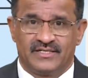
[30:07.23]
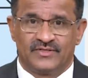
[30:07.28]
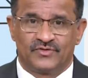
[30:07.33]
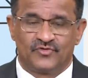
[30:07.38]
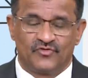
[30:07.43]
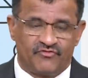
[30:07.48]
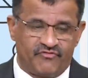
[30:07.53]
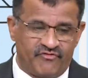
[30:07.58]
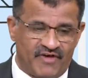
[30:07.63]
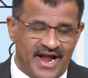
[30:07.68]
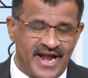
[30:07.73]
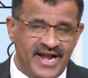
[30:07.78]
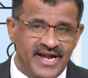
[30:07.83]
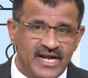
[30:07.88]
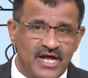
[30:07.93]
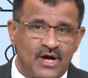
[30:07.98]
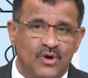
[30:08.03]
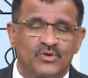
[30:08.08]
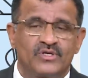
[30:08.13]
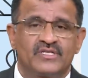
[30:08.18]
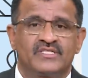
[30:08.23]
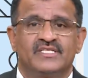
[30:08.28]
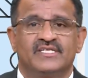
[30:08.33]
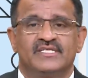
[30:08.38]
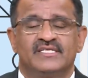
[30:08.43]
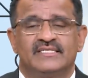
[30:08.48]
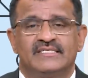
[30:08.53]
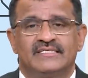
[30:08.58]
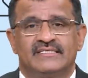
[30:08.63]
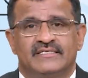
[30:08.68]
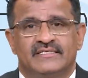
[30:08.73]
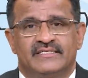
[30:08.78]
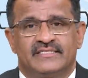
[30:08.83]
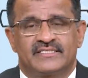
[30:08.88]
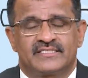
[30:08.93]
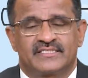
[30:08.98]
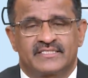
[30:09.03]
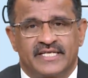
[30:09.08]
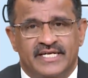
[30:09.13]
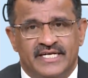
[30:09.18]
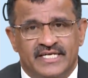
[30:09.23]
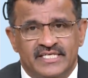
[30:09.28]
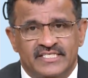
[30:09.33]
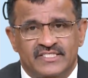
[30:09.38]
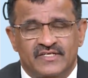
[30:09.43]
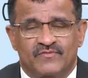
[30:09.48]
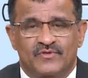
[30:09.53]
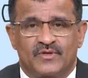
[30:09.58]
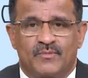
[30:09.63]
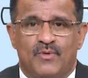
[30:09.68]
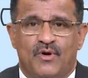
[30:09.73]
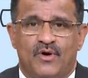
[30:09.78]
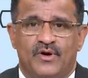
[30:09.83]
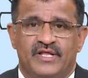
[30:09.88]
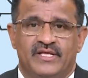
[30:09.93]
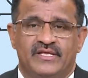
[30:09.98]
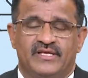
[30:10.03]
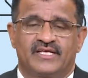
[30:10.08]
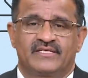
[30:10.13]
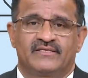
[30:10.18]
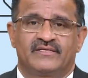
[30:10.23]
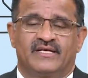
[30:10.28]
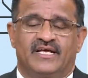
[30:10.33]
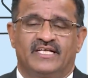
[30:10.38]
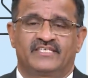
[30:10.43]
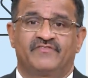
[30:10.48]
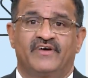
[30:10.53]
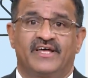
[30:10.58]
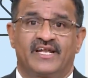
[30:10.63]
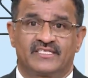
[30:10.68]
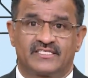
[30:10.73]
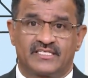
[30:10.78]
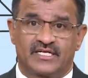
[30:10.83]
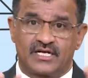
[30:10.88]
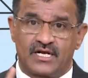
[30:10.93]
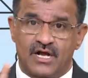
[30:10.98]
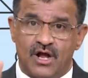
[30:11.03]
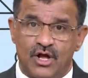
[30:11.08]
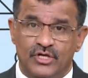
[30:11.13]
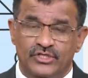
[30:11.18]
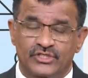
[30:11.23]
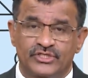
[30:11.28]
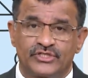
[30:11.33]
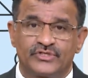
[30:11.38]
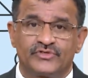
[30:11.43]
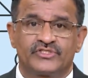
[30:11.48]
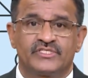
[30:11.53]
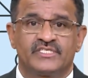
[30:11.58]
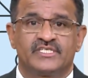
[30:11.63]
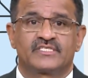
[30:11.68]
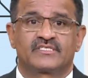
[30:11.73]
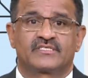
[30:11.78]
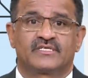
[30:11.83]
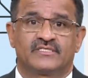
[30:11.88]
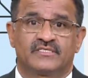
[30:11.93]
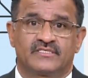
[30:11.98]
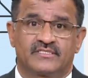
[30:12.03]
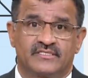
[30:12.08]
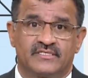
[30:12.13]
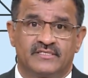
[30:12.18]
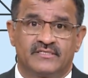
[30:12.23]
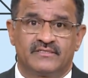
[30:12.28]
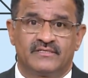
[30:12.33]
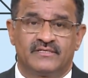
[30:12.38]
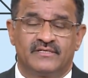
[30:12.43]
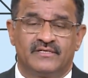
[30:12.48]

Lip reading: to find out the status of the body as far as the constitution is concerned,